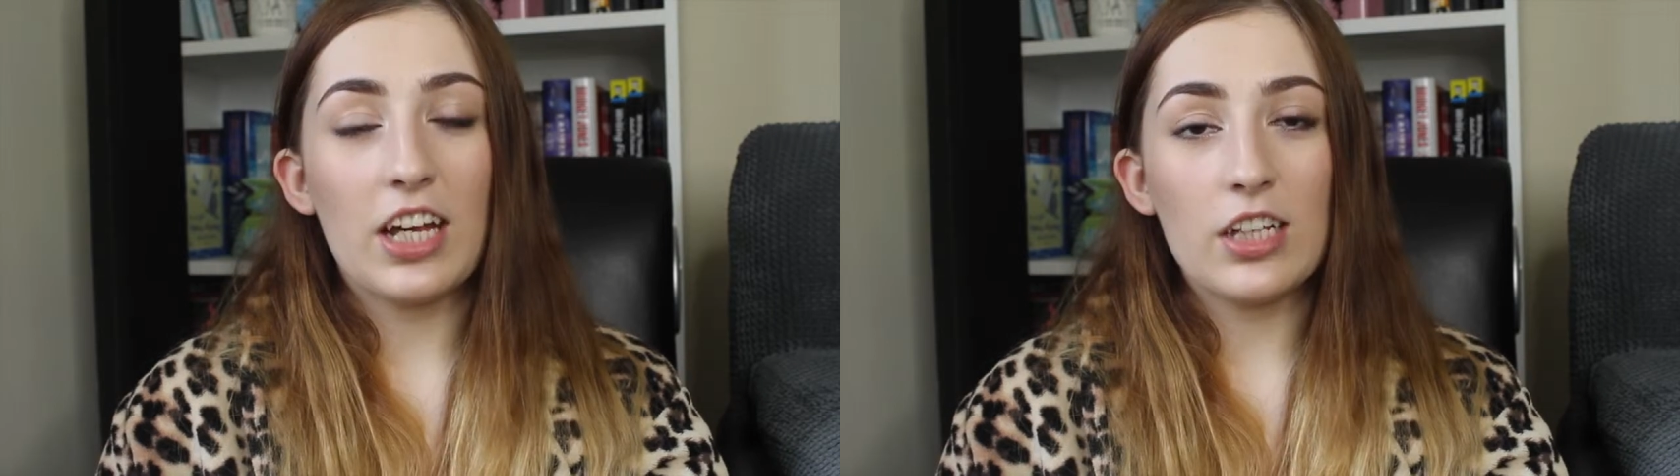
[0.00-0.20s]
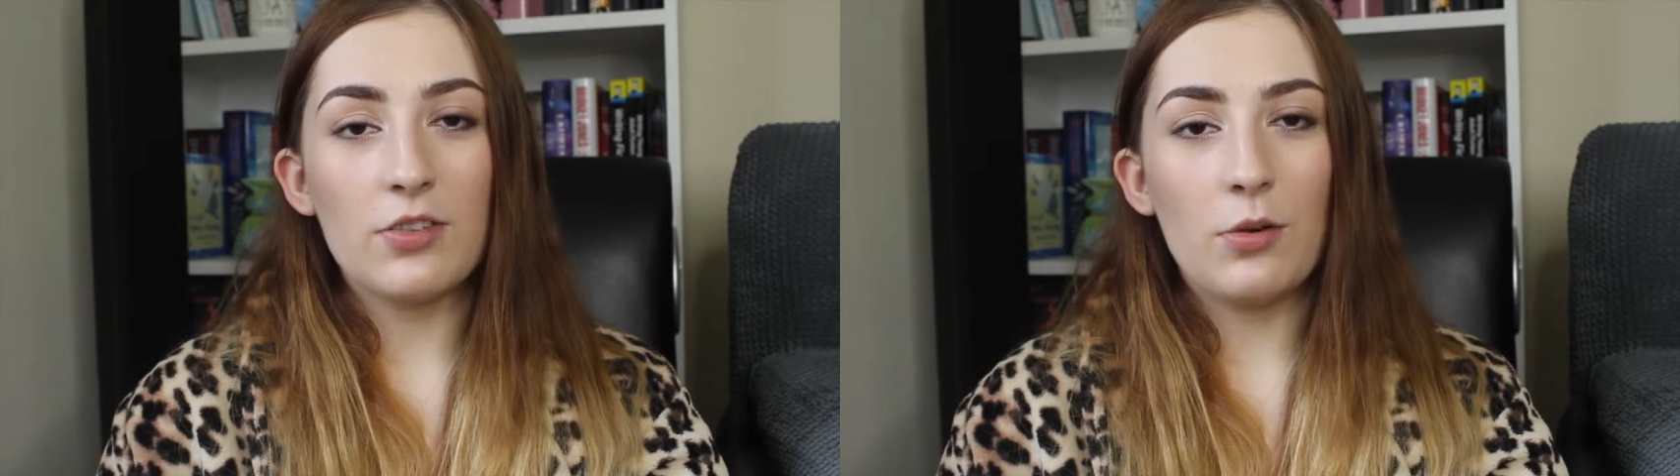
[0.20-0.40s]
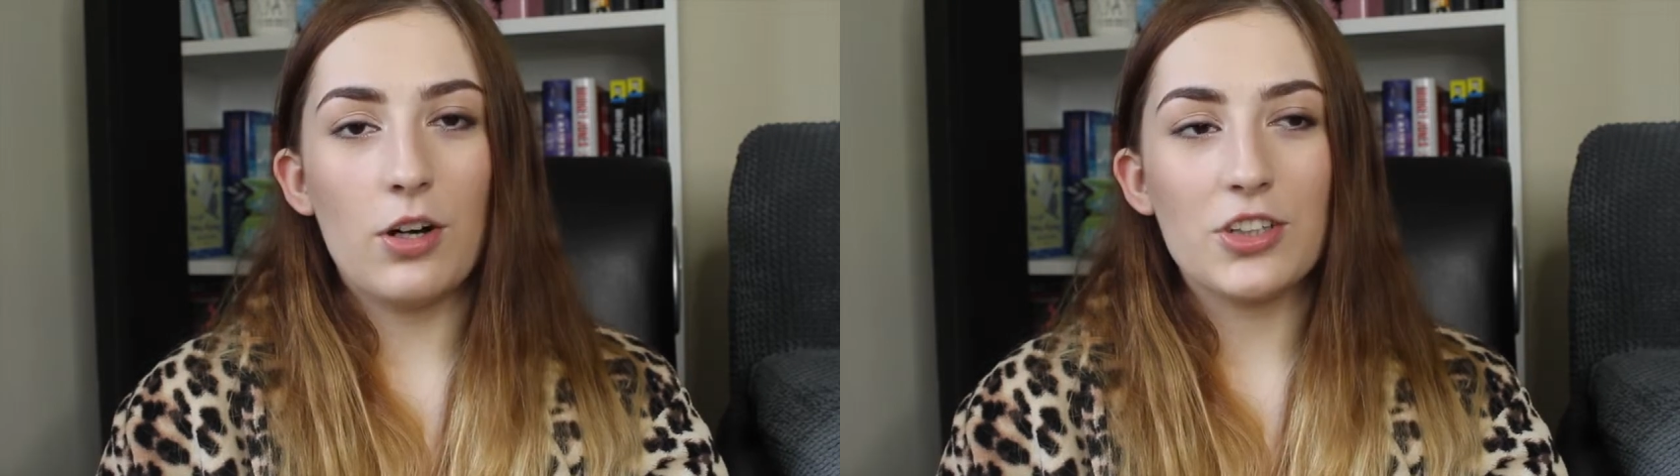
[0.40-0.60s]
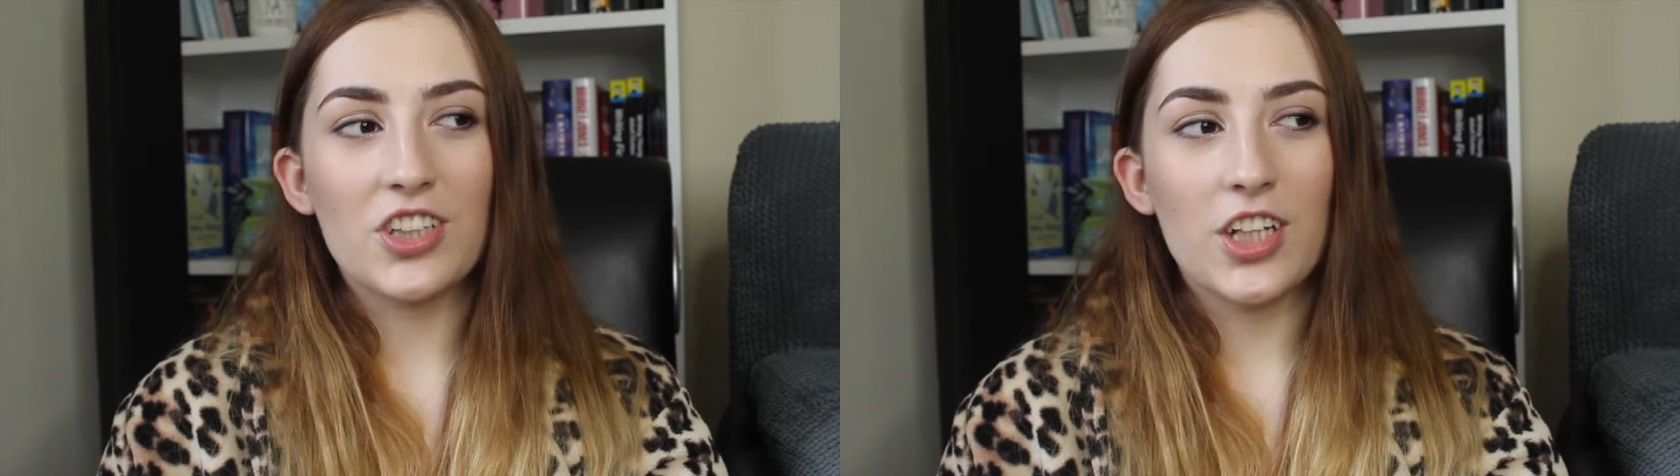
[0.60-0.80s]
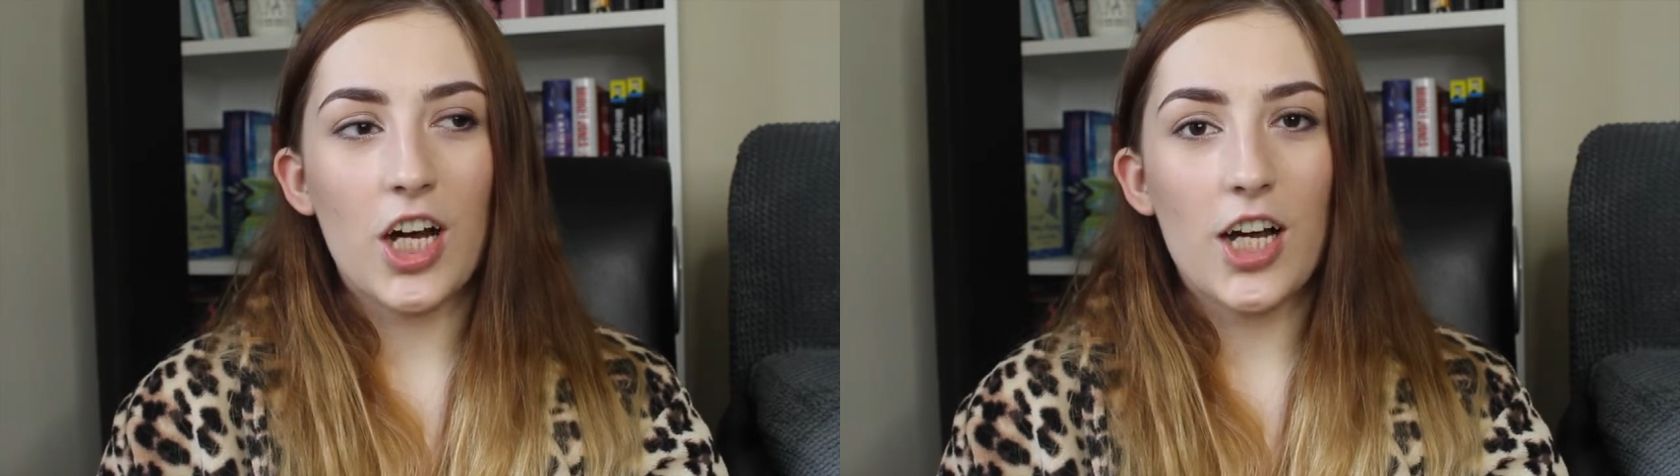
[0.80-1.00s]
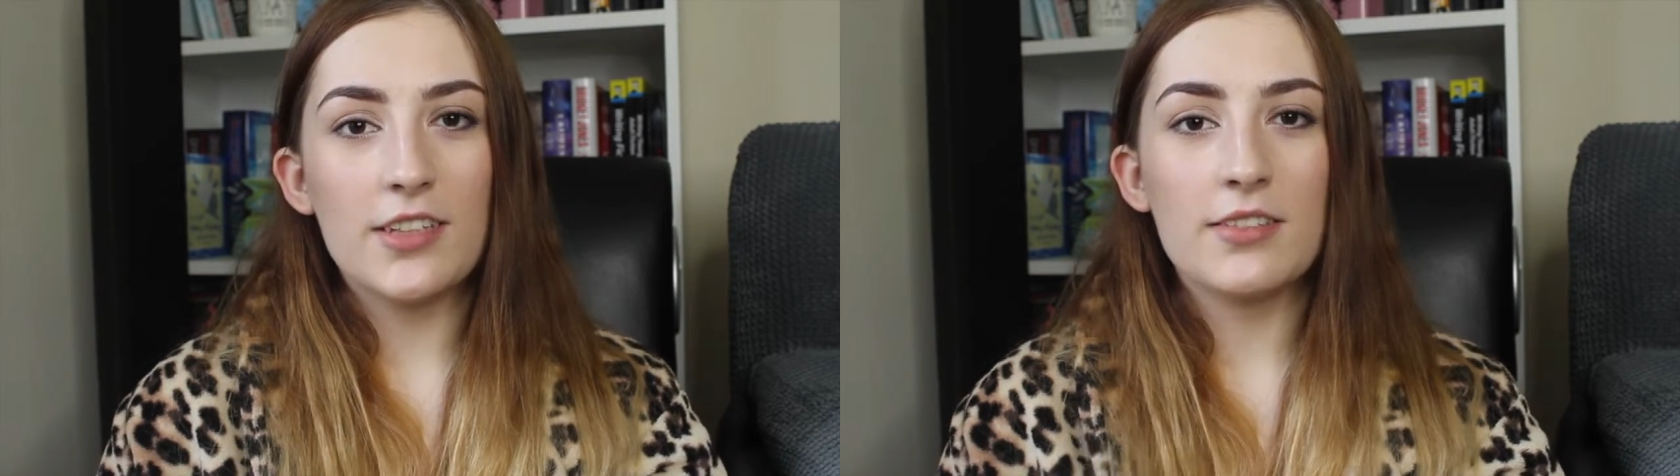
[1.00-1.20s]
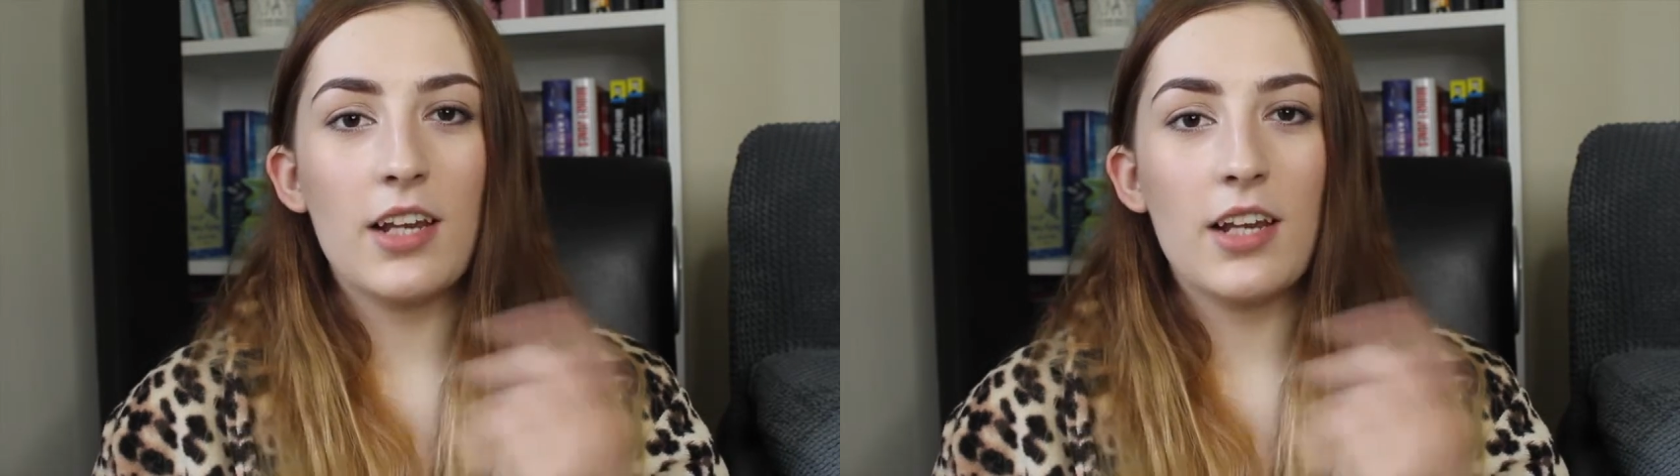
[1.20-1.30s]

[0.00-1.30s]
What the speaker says: Thanks for watching, guys.